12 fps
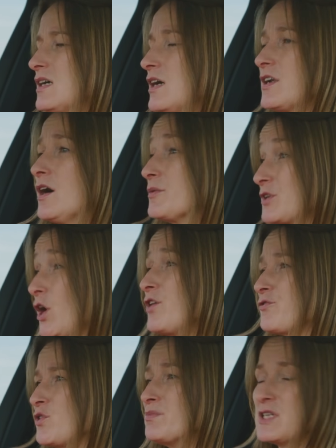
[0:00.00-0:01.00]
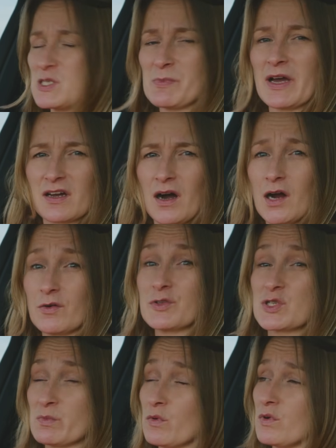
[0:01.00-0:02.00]
And I would go for a mid-spec car
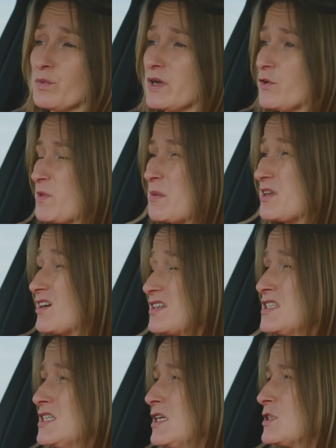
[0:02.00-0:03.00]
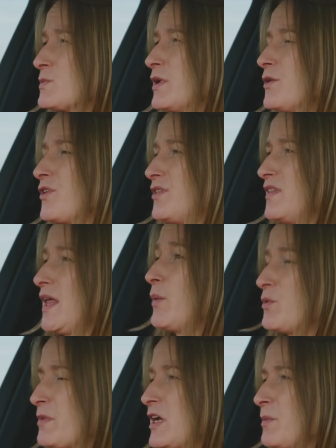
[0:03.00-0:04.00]
on smaller wheels, maybe 19-inch wheels. I think
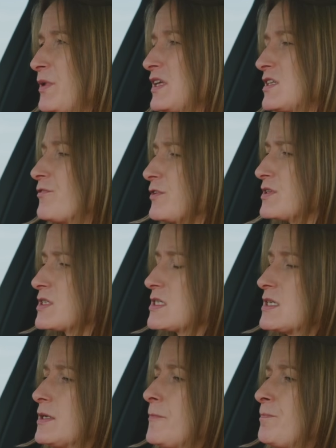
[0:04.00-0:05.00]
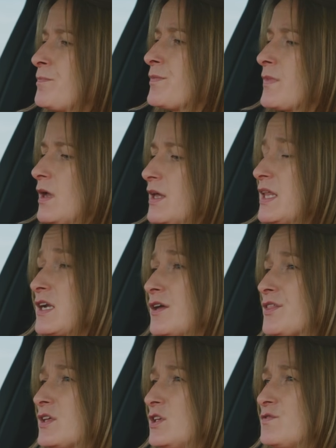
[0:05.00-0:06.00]
that would make a big difference. And then
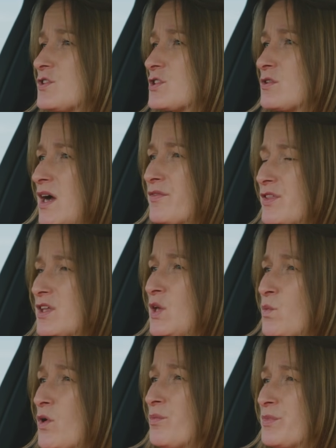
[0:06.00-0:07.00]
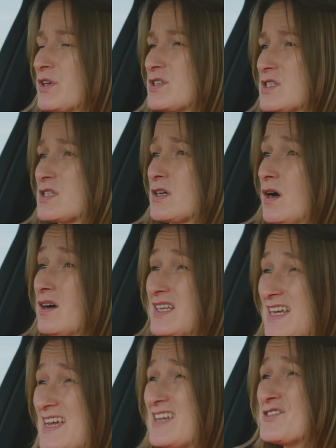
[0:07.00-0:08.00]
I think you've just got everything you want, because this car,
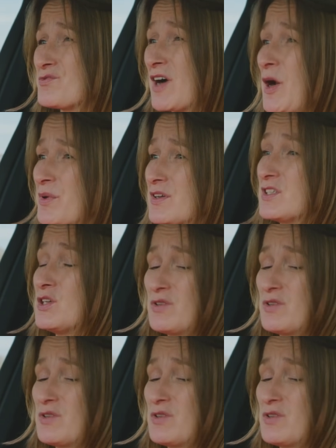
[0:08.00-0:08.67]
it is rapid.